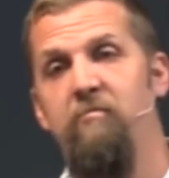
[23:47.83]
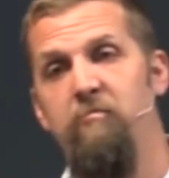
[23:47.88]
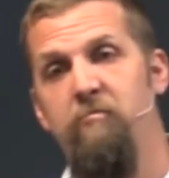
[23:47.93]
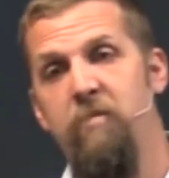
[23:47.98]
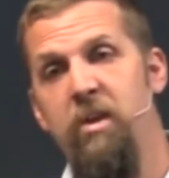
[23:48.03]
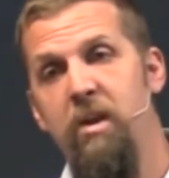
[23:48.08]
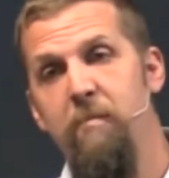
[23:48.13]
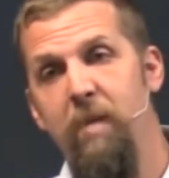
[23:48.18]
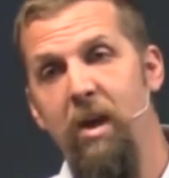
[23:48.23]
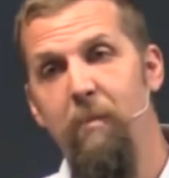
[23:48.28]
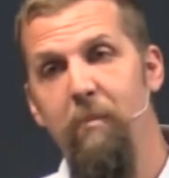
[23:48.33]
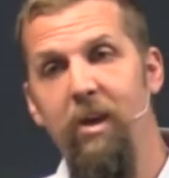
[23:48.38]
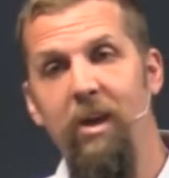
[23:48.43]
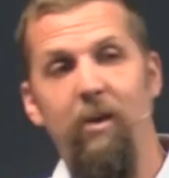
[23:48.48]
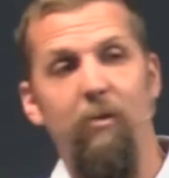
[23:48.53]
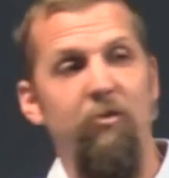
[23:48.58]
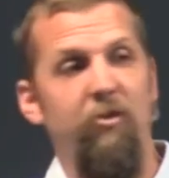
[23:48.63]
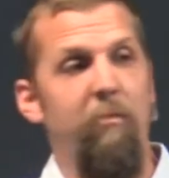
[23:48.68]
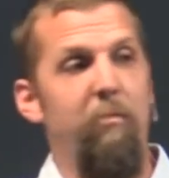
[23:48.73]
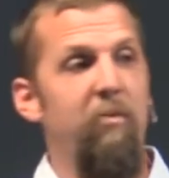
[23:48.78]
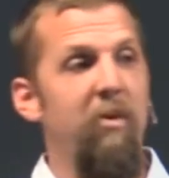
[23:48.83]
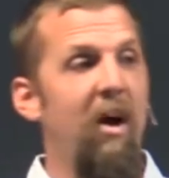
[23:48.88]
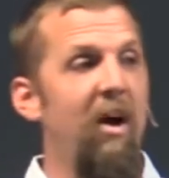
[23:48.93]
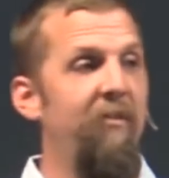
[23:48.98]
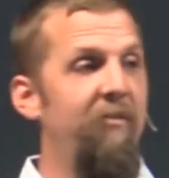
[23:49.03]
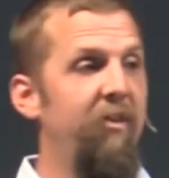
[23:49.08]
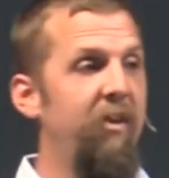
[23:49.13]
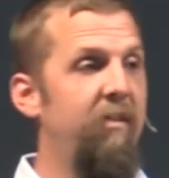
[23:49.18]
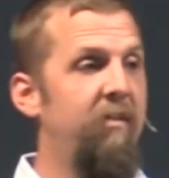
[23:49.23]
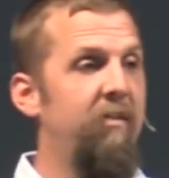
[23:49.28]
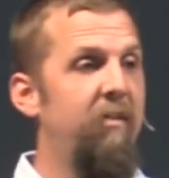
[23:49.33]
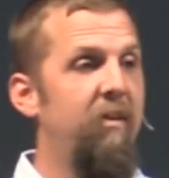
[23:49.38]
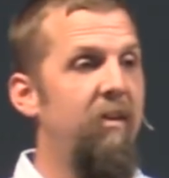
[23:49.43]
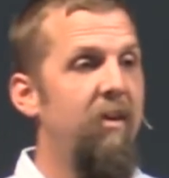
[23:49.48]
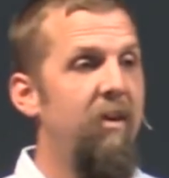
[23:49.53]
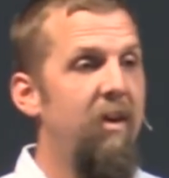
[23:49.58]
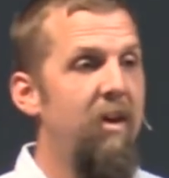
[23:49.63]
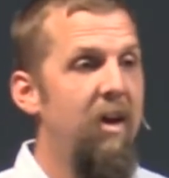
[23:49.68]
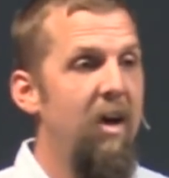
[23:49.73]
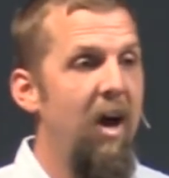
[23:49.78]
Yeah, maybe he was a prophet.
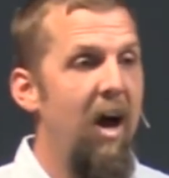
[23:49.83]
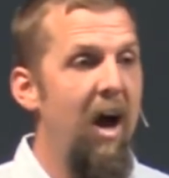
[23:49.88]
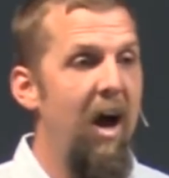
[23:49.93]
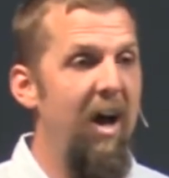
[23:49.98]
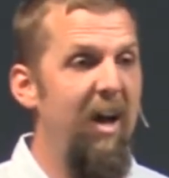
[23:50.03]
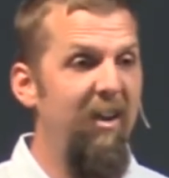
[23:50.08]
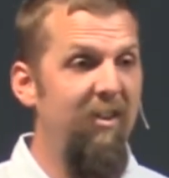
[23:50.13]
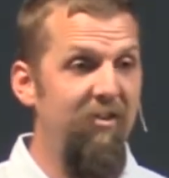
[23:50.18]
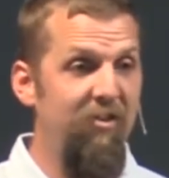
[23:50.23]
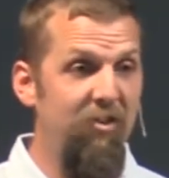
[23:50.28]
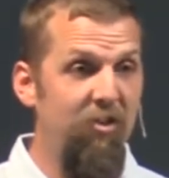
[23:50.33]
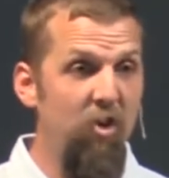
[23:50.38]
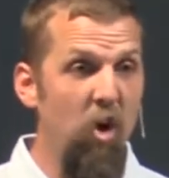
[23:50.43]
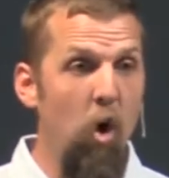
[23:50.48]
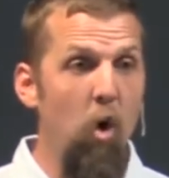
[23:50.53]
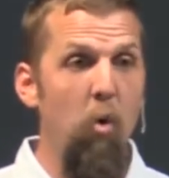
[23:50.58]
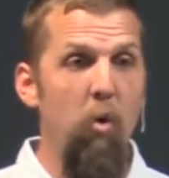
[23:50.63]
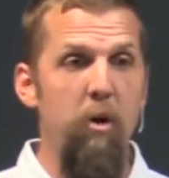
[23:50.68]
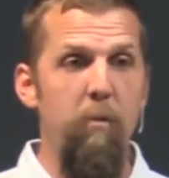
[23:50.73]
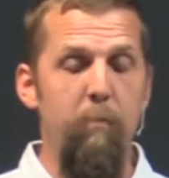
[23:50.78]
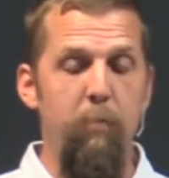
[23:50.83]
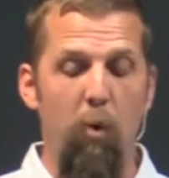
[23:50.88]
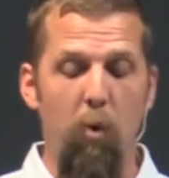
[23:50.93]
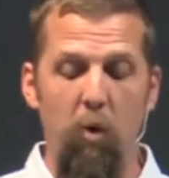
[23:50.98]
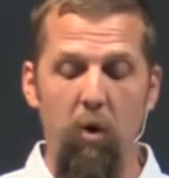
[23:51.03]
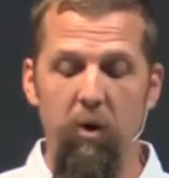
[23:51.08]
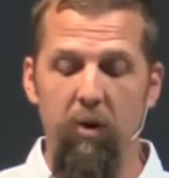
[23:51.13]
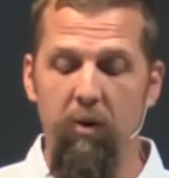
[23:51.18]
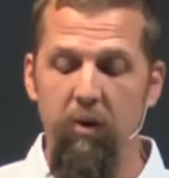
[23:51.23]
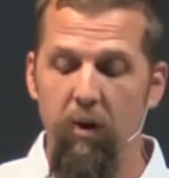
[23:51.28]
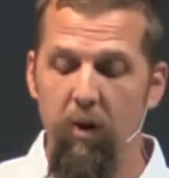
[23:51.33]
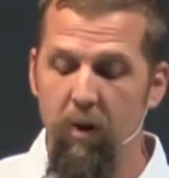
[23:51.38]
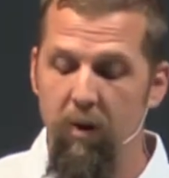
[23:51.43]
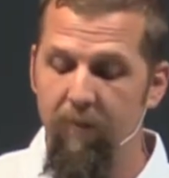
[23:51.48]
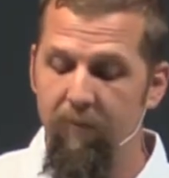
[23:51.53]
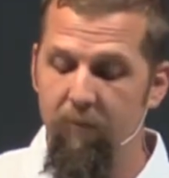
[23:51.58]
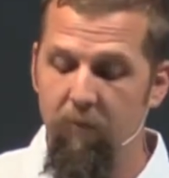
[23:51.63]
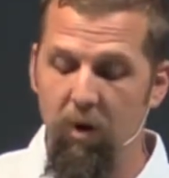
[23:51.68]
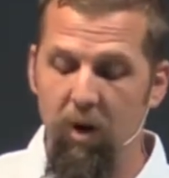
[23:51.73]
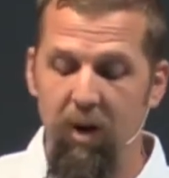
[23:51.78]
Uh, it's so important
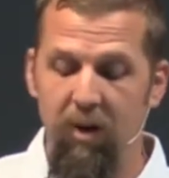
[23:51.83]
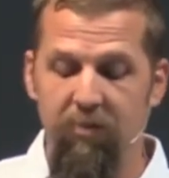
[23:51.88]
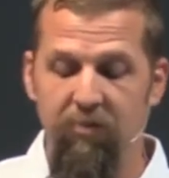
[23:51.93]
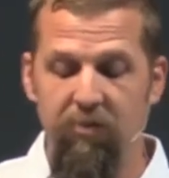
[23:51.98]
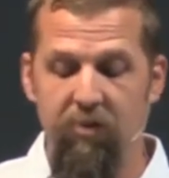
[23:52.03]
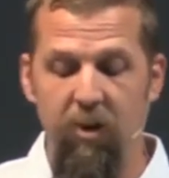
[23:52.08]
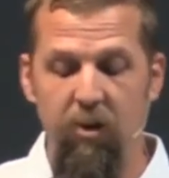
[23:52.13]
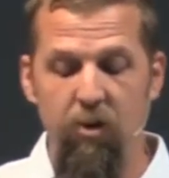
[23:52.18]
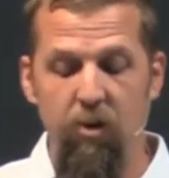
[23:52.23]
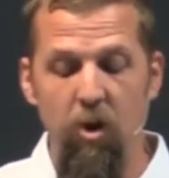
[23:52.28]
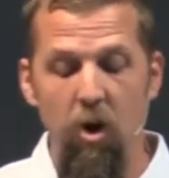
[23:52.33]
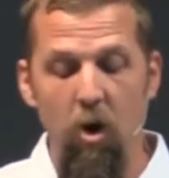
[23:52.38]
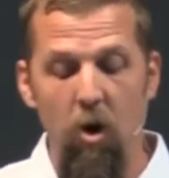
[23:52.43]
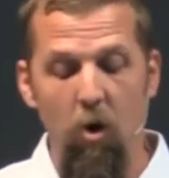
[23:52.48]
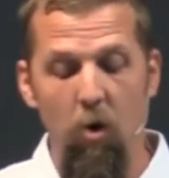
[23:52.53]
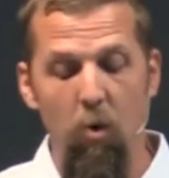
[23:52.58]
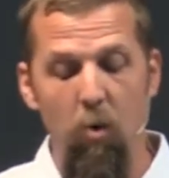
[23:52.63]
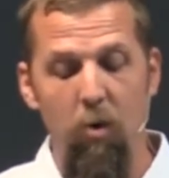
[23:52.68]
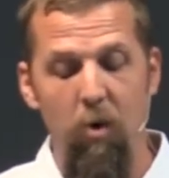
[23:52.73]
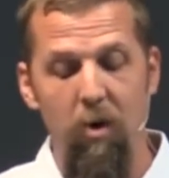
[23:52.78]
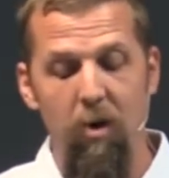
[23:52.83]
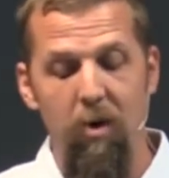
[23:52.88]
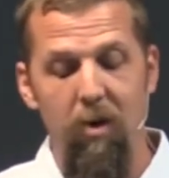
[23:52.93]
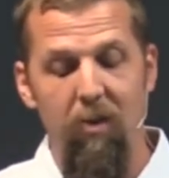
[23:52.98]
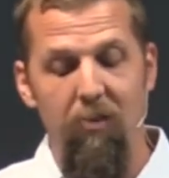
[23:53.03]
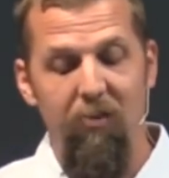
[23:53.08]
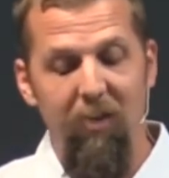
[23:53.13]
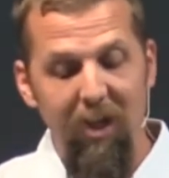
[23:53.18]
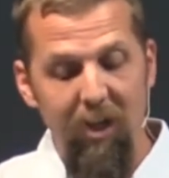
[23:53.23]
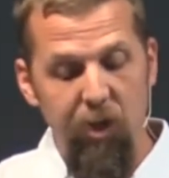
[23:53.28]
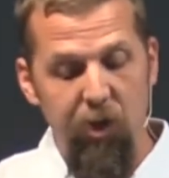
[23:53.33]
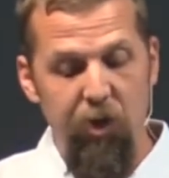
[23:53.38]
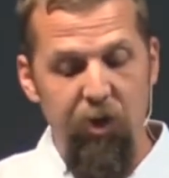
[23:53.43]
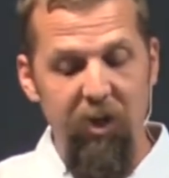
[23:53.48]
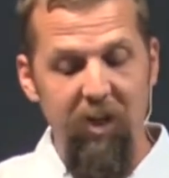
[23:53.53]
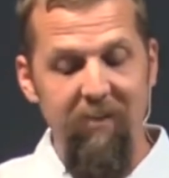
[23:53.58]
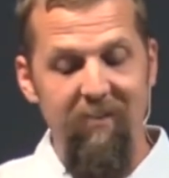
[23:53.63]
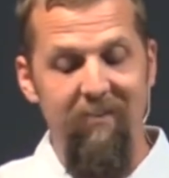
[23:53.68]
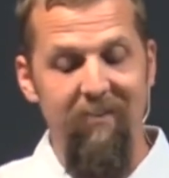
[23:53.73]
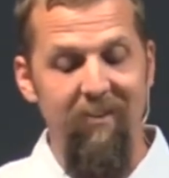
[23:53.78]
for us to know that
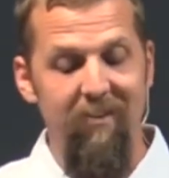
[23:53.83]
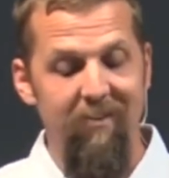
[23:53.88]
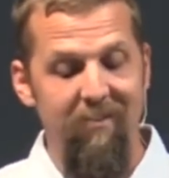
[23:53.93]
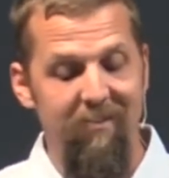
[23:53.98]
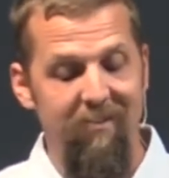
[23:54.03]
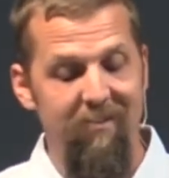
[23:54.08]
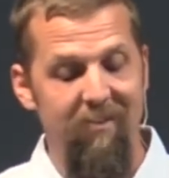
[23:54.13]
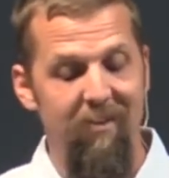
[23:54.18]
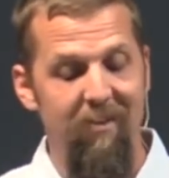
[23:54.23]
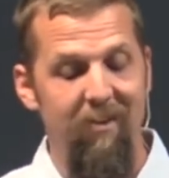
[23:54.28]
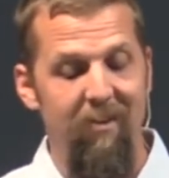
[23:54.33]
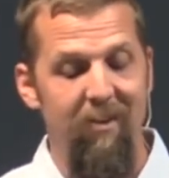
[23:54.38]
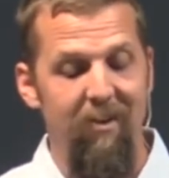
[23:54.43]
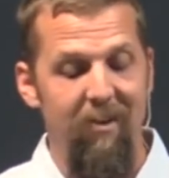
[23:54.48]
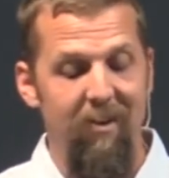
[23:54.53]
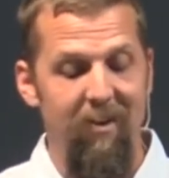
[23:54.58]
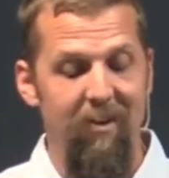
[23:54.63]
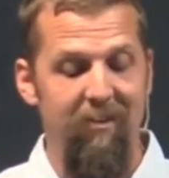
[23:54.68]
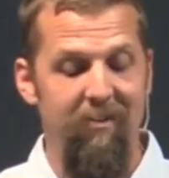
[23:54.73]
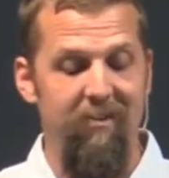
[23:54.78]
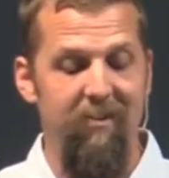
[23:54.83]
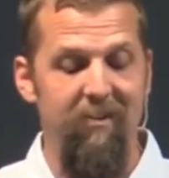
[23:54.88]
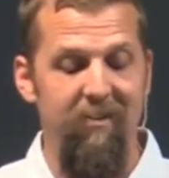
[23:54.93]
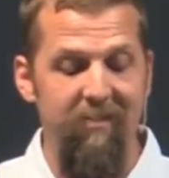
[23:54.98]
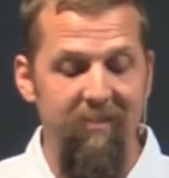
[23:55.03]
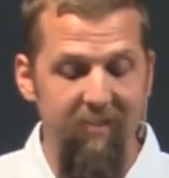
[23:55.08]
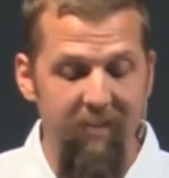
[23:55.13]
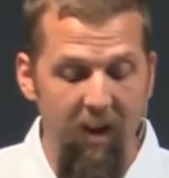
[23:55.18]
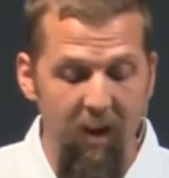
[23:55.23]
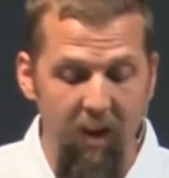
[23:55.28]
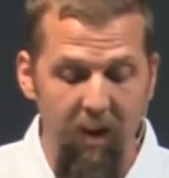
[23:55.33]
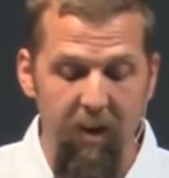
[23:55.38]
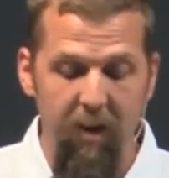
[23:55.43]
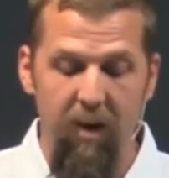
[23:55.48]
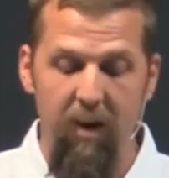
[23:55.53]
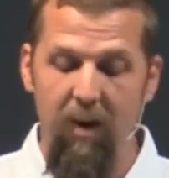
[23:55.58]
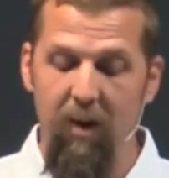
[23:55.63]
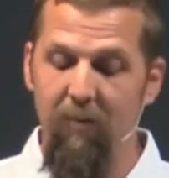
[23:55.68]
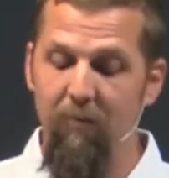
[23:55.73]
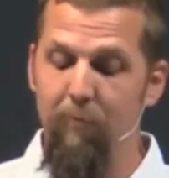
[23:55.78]
Jesus is the
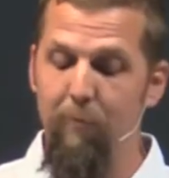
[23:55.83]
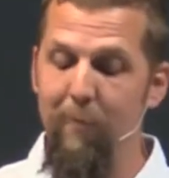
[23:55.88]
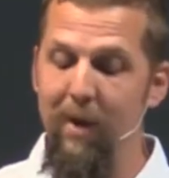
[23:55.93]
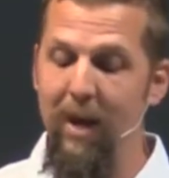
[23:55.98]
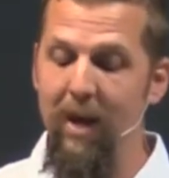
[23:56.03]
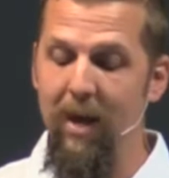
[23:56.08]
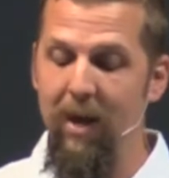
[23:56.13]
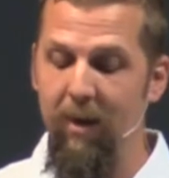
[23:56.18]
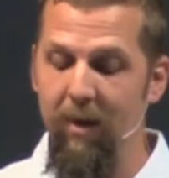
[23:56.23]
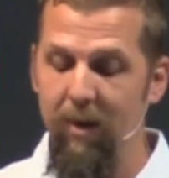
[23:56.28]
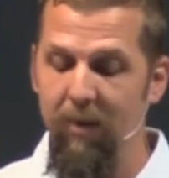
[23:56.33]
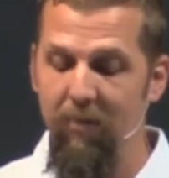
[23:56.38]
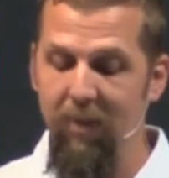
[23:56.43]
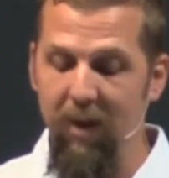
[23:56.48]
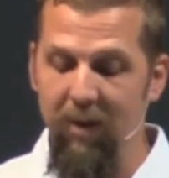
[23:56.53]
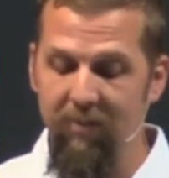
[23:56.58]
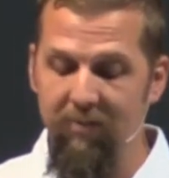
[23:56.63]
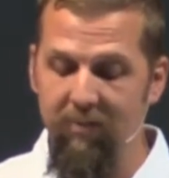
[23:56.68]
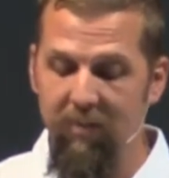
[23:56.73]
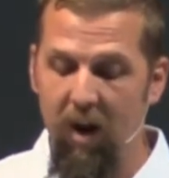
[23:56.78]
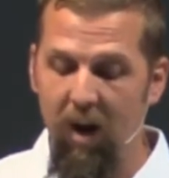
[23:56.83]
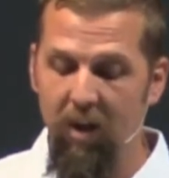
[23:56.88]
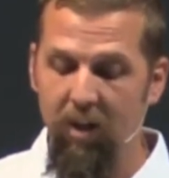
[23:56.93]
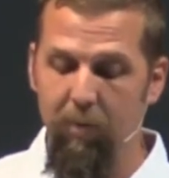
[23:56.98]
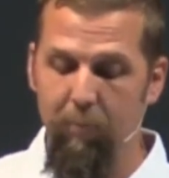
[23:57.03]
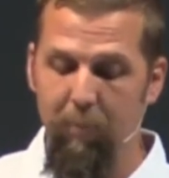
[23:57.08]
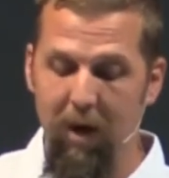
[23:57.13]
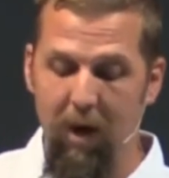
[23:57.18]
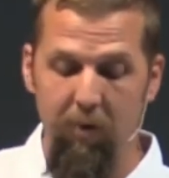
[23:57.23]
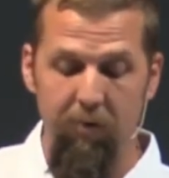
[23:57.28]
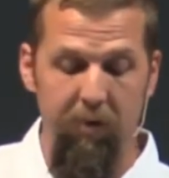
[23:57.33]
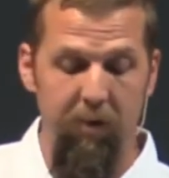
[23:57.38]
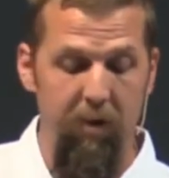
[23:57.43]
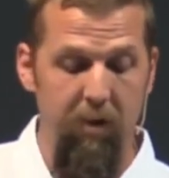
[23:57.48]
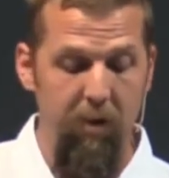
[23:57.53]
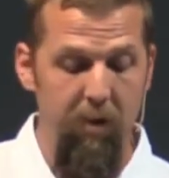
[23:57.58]
Son of Man that is talked about